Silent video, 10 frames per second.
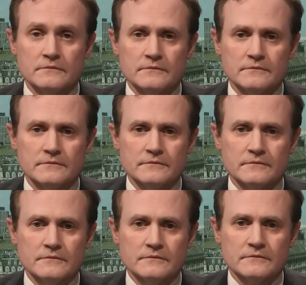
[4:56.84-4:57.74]

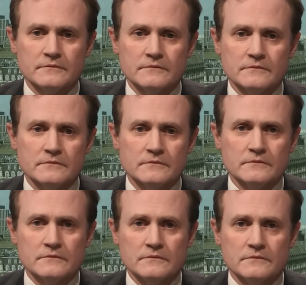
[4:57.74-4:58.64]

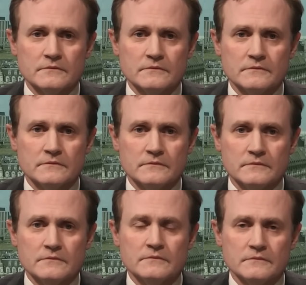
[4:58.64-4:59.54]

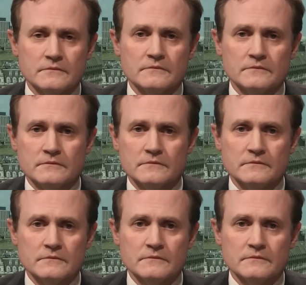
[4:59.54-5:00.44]

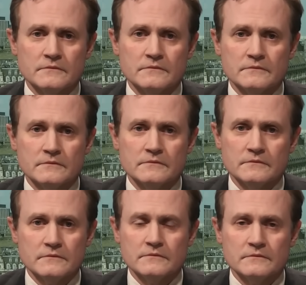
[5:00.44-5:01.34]

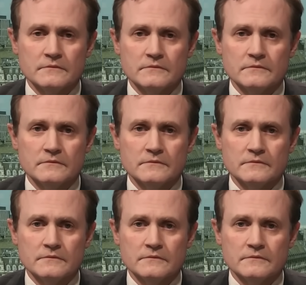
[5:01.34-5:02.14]
This person isn't speaking.